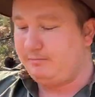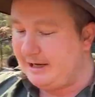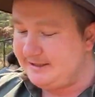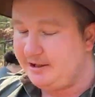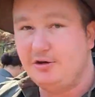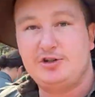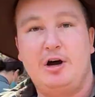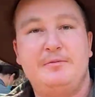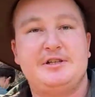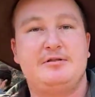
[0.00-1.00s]
plastic on
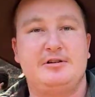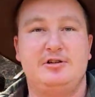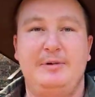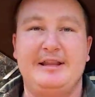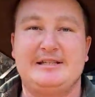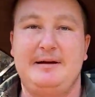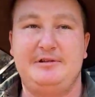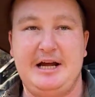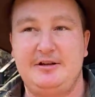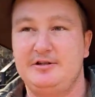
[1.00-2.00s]
top is stretched to about the same
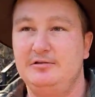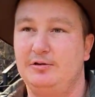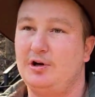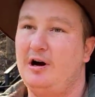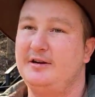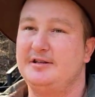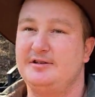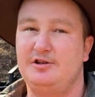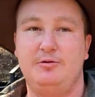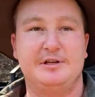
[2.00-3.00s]
tension or tightness
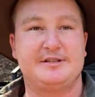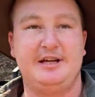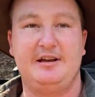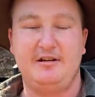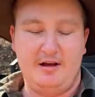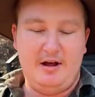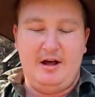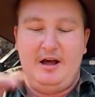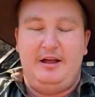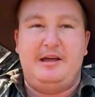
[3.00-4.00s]
as human skin.
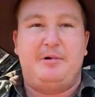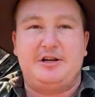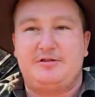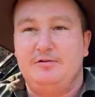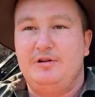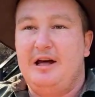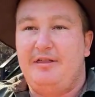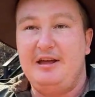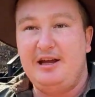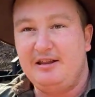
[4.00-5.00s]
They punch through that
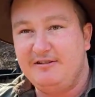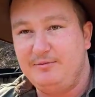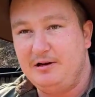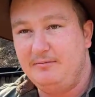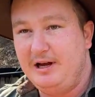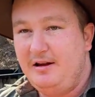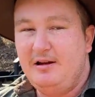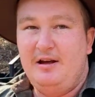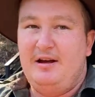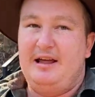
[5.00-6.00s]
thinking they've bitten me
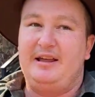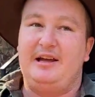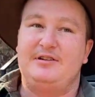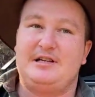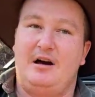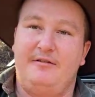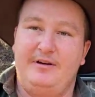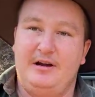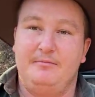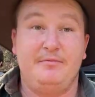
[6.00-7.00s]
and they give a ton of
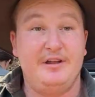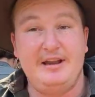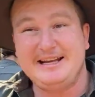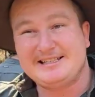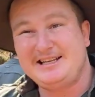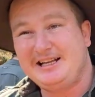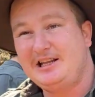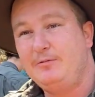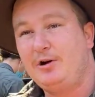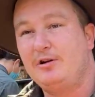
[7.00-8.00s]
venom. The next snake
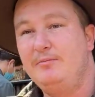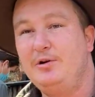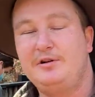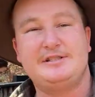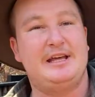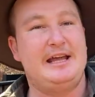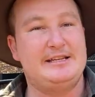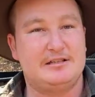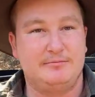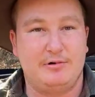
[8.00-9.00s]
that we're going to milk is the
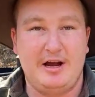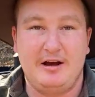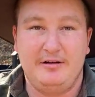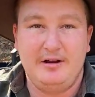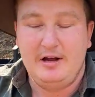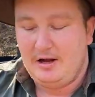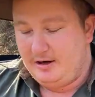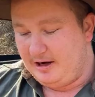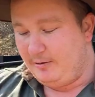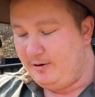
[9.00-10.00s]
eastern brown.
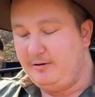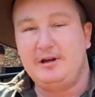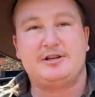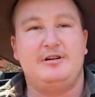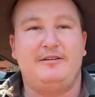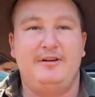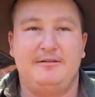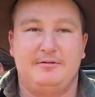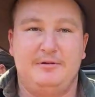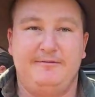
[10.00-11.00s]
Now we extract venom
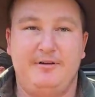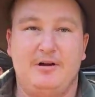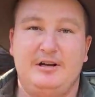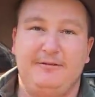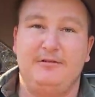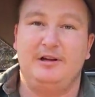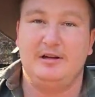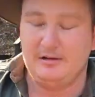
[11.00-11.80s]
from them very differently.